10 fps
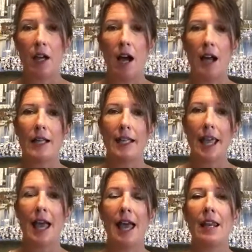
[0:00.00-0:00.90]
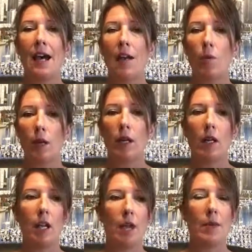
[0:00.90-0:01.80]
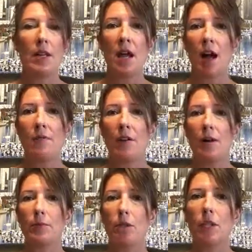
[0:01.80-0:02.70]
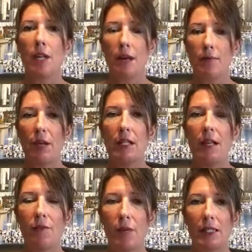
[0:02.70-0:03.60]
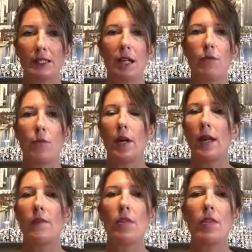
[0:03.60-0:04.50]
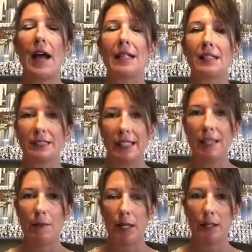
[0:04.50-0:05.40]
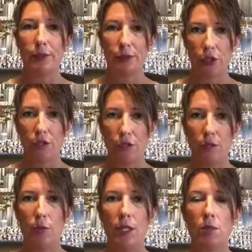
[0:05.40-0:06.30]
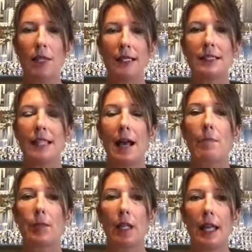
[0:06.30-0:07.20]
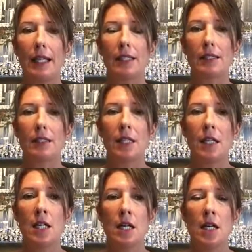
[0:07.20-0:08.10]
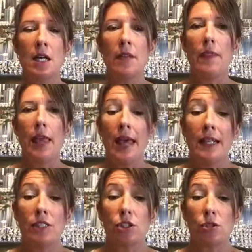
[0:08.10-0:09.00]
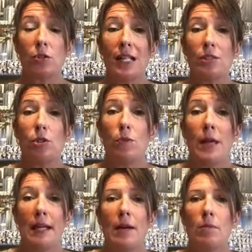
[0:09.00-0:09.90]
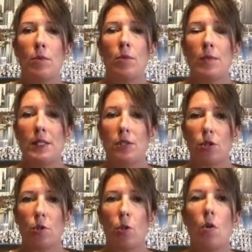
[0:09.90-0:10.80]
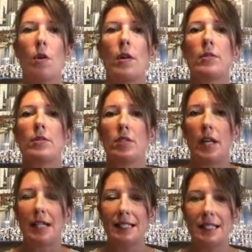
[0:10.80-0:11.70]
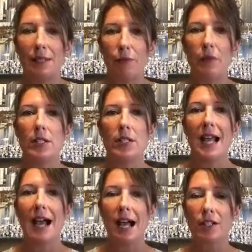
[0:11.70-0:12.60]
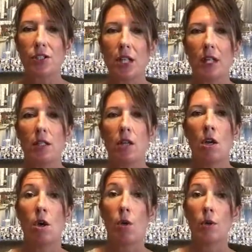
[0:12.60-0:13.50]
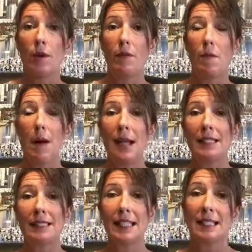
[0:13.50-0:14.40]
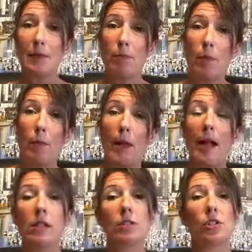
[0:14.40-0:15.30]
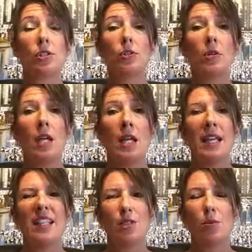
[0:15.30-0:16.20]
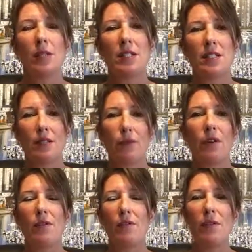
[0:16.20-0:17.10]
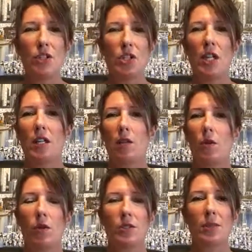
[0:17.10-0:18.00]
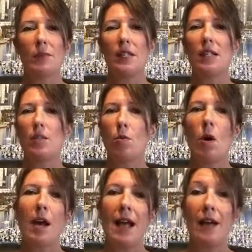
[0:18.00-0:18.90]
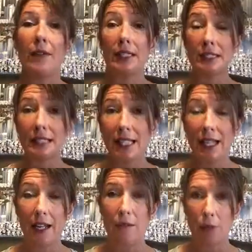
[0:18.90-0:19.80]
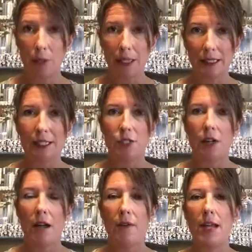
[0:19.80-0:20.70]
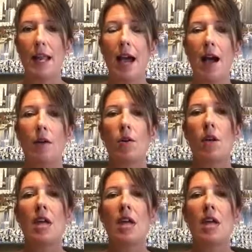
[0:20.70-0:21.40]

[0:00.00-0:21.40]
I will, I'm enough, I'm good enough, I love myself, whatever that statement is for you, when you get to that place, and as soon as you make a movement towards a different action, or you have a mindset that propels you into a different vision or something that you want to have instead of the place that you're at right now,